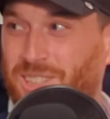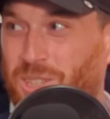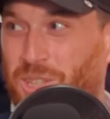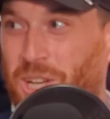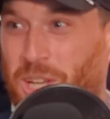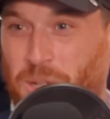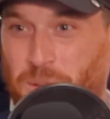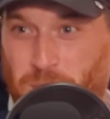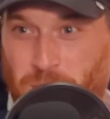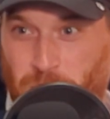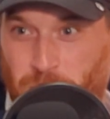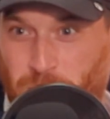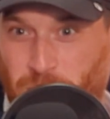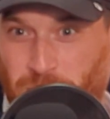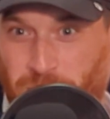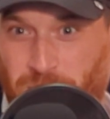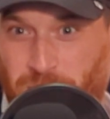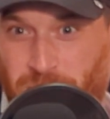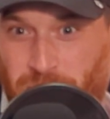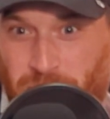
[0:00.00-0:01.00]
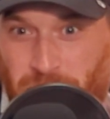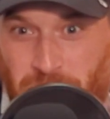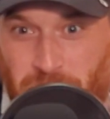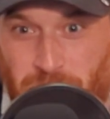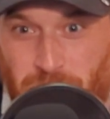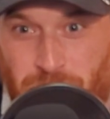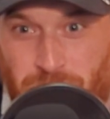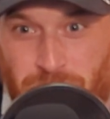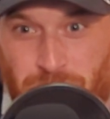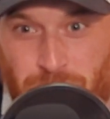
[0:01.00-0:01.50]
try to be a bit
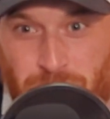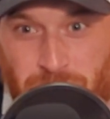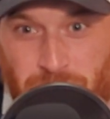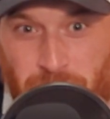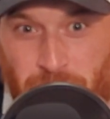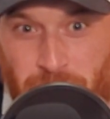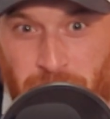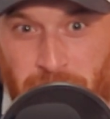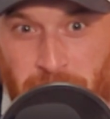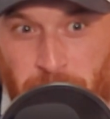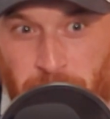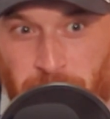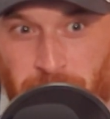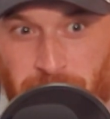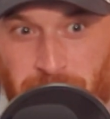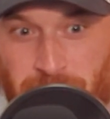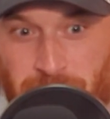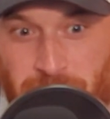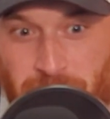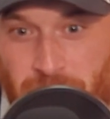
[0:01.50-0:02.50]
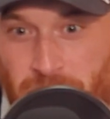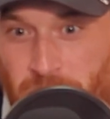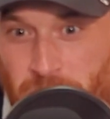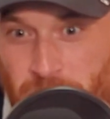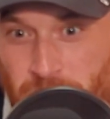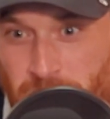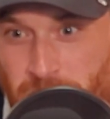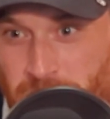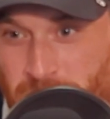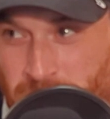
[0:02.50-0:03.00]
creative. So I will start
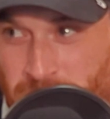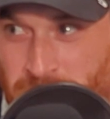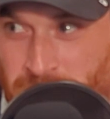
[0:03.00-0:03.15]
with